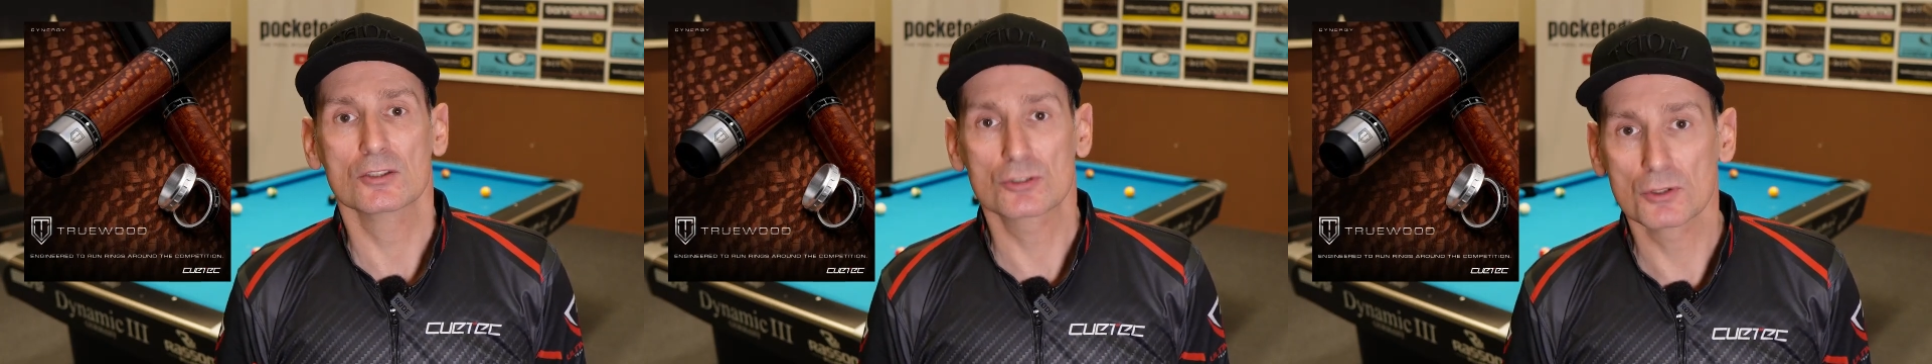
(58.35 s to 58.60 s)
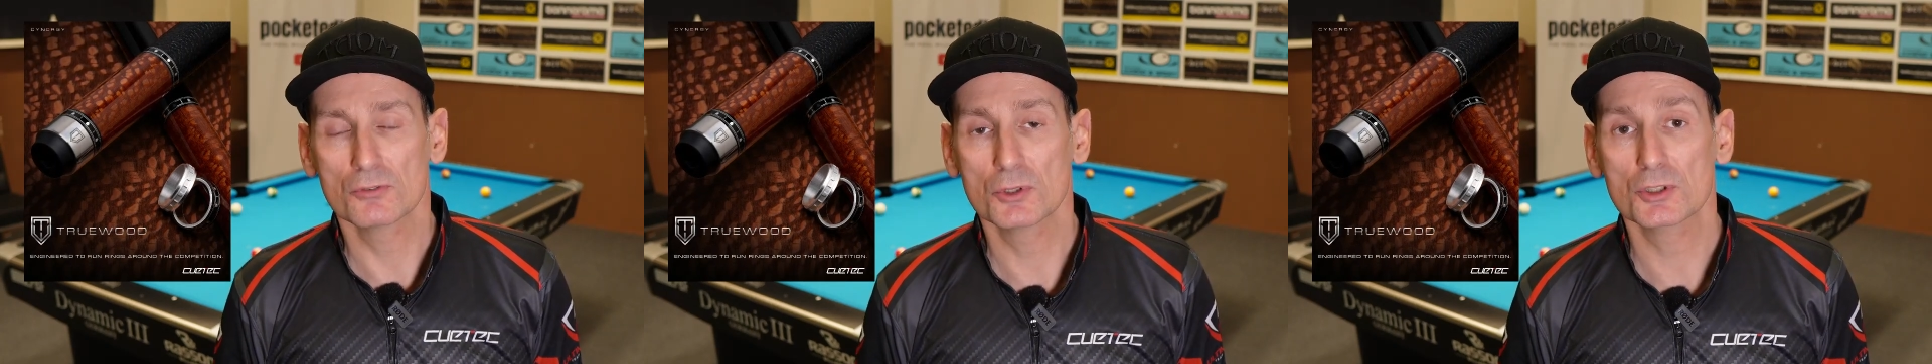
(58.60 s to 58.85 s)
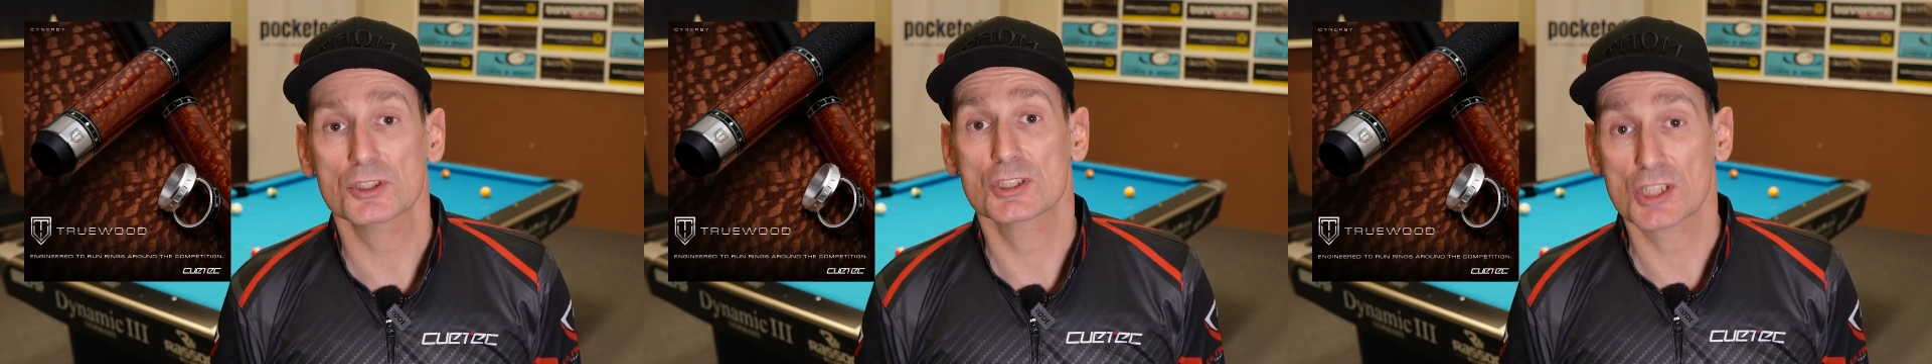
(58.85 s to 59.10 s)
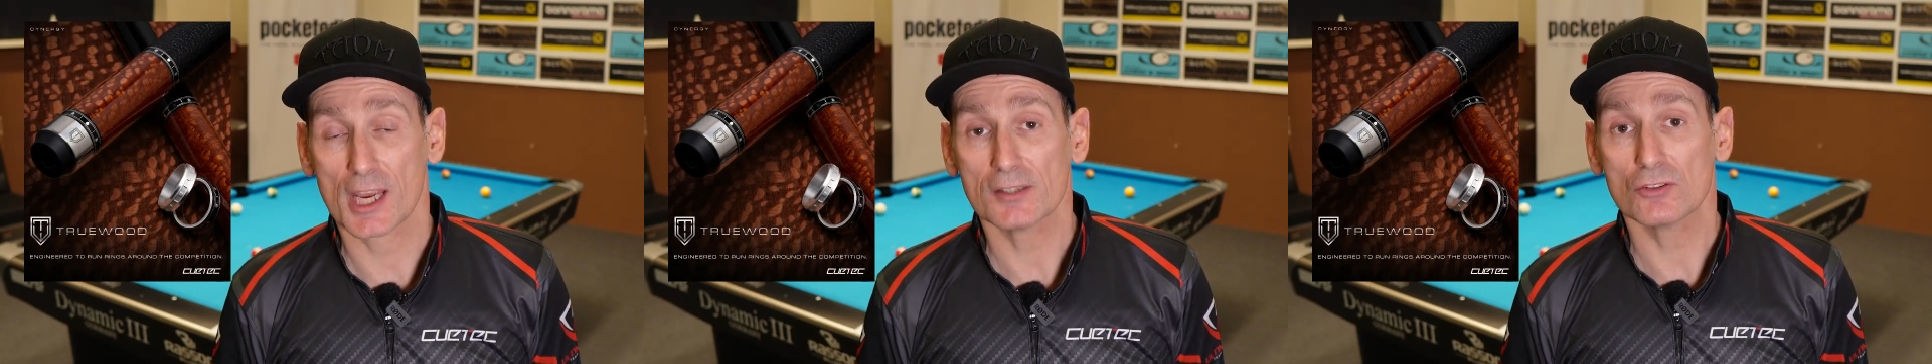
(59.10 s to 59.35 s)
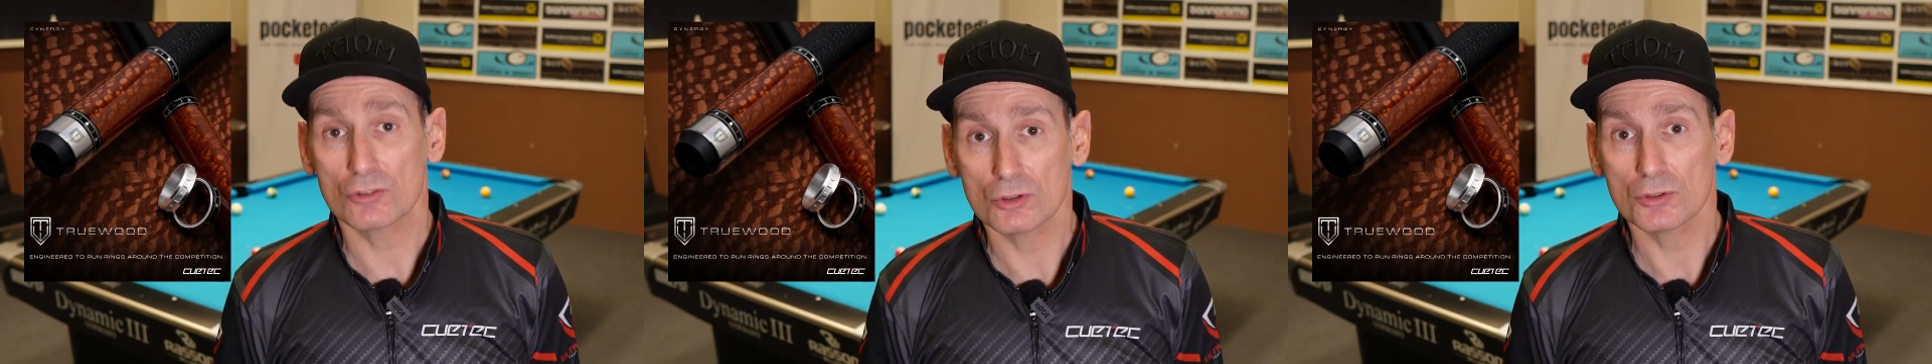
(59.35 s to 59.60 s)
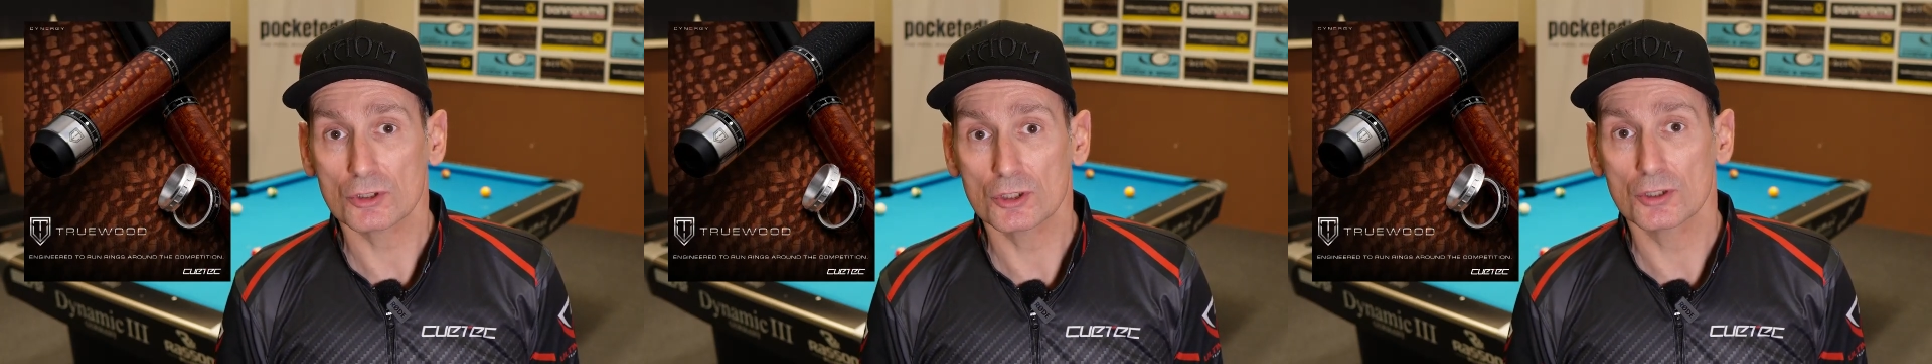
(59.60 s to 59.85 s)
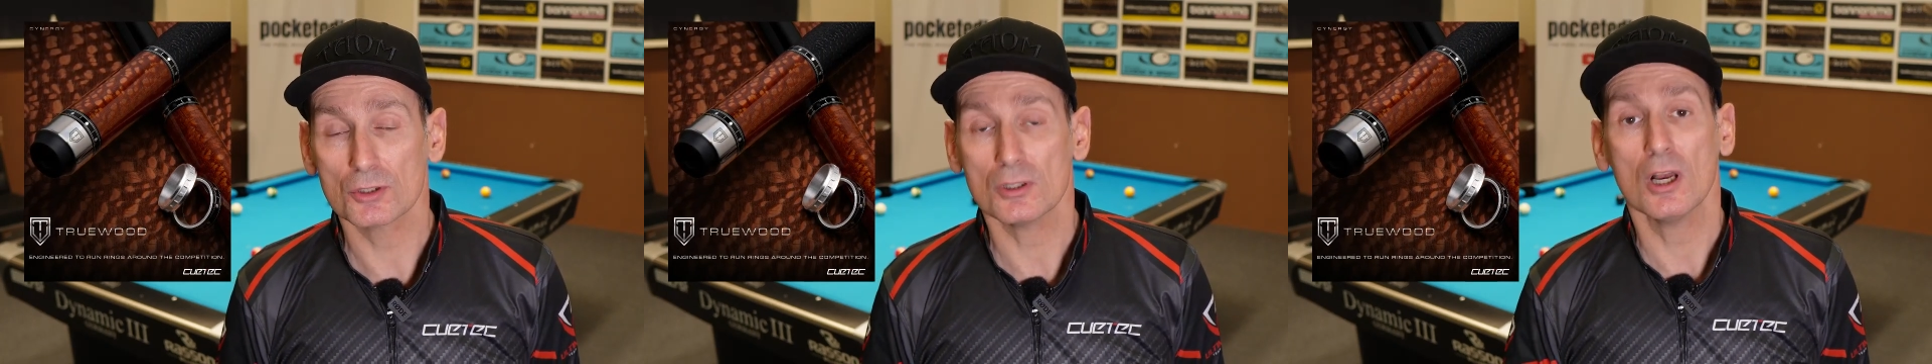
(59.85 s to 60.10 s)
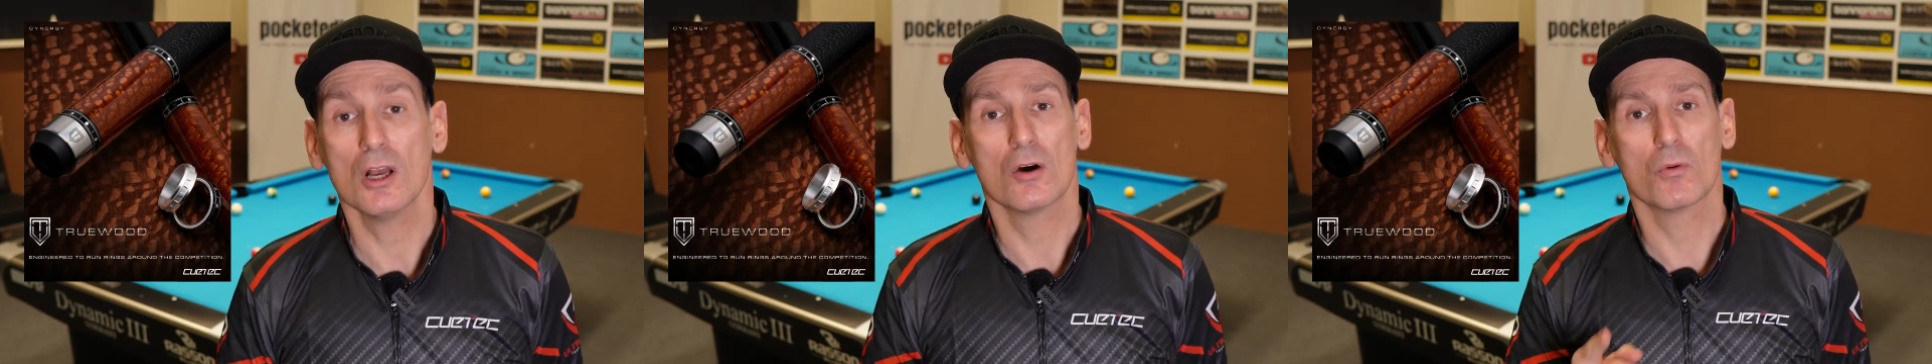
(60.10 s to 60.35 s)
Truewood Gen
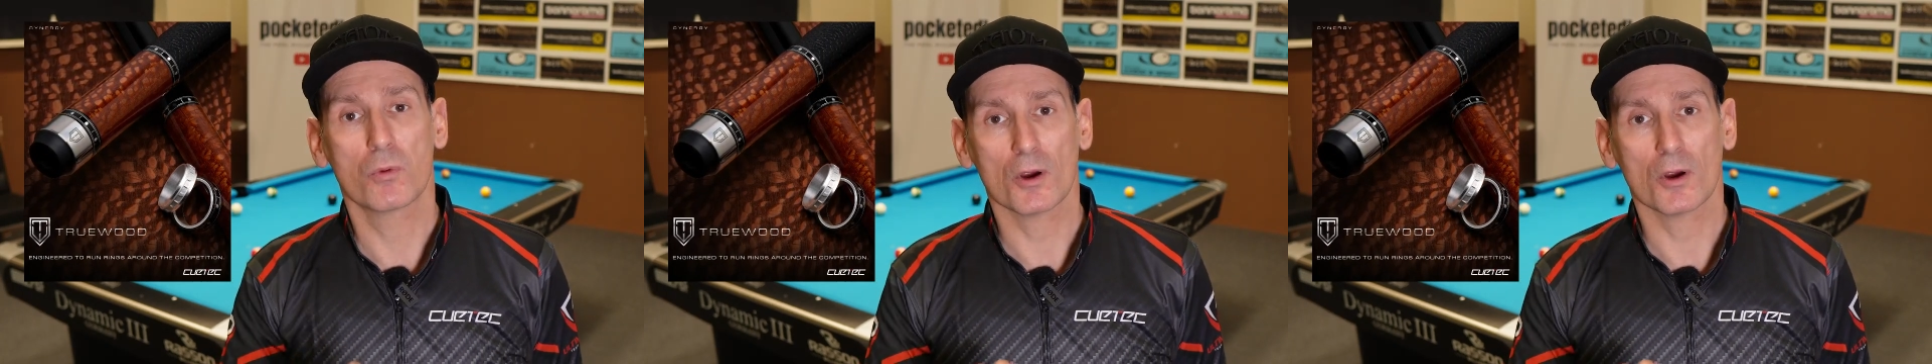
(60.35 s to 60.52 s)
2Q